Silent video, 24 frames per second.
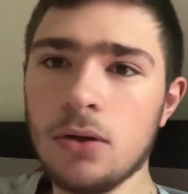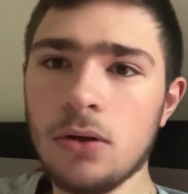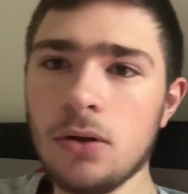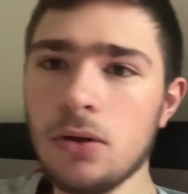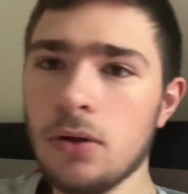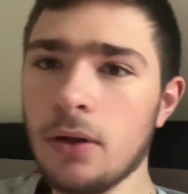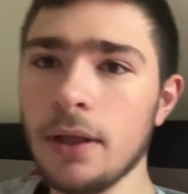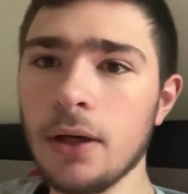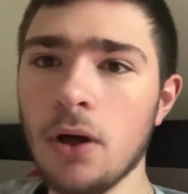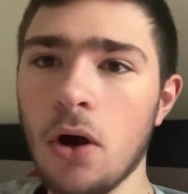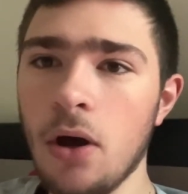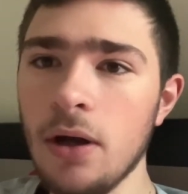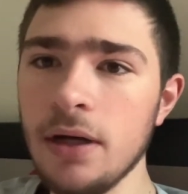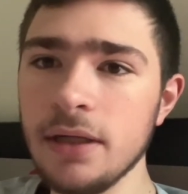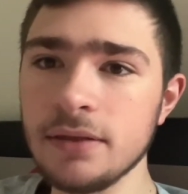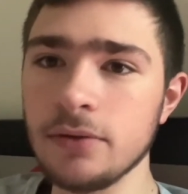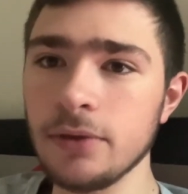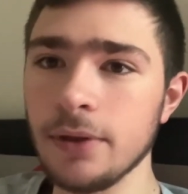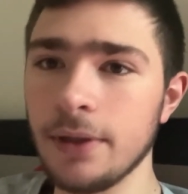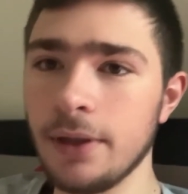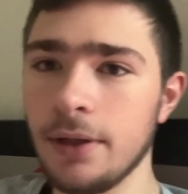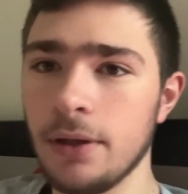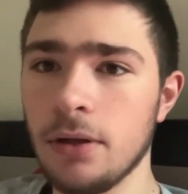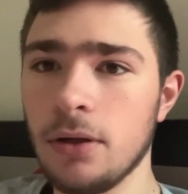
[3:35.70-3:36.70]
Like,
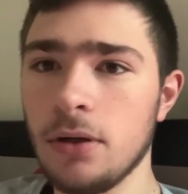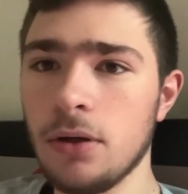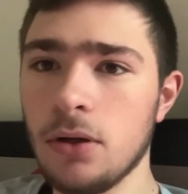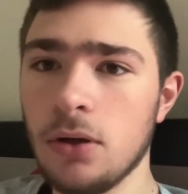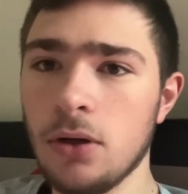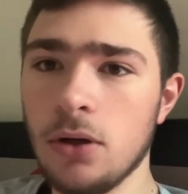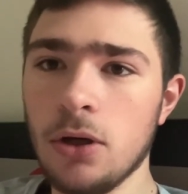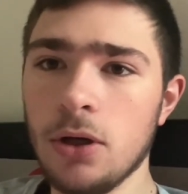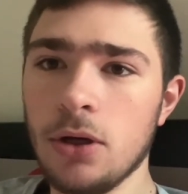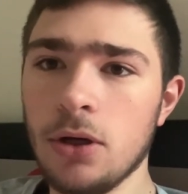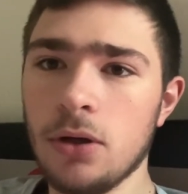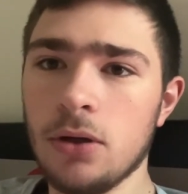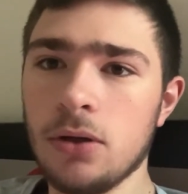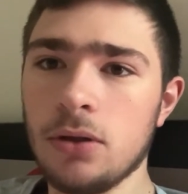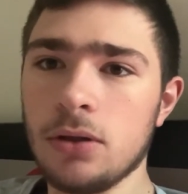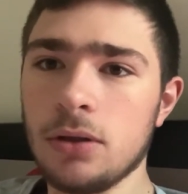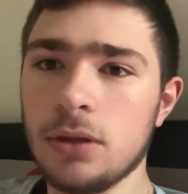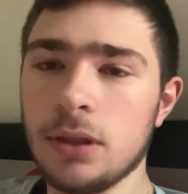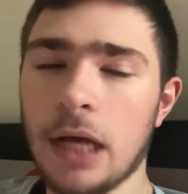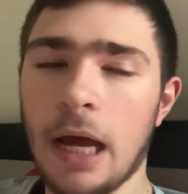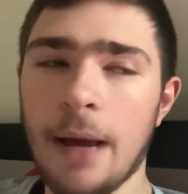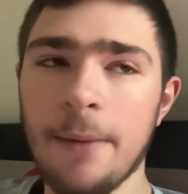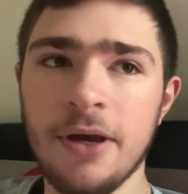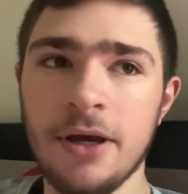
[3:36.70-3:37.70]
honestly.
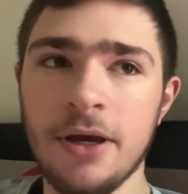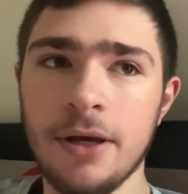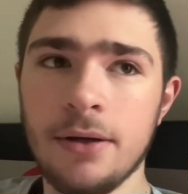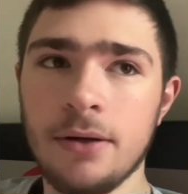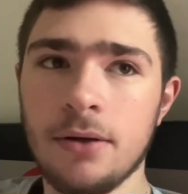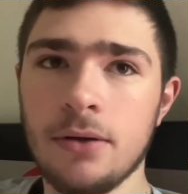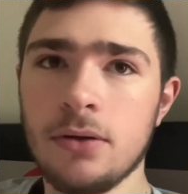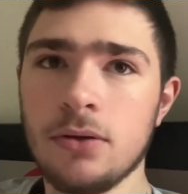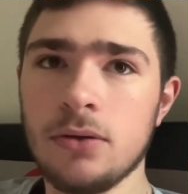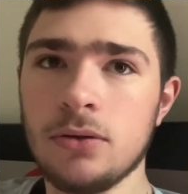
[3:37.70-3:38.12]
I mean,